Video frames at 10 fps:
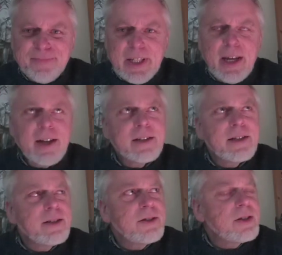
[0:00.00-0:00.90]
Yeah,
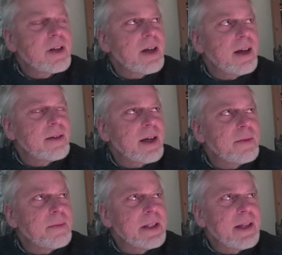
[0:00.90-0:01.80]
it's interesting. I
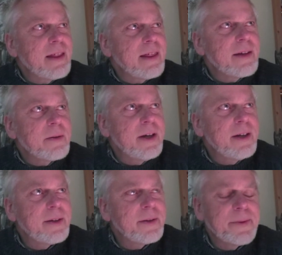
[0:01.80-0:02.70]
mean, I think
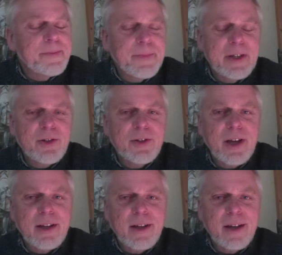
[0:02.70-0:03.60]
my journey,
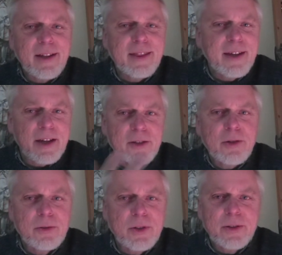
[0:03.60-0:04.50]
I think I
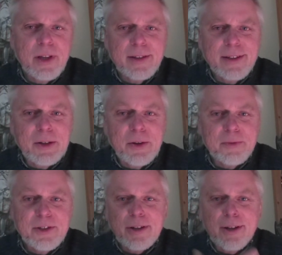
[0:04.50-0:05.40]
told you that,
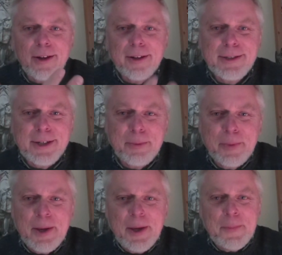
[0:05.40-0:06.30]
genealogy
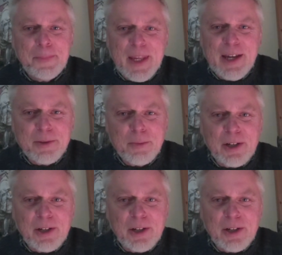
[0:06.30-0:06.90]
is my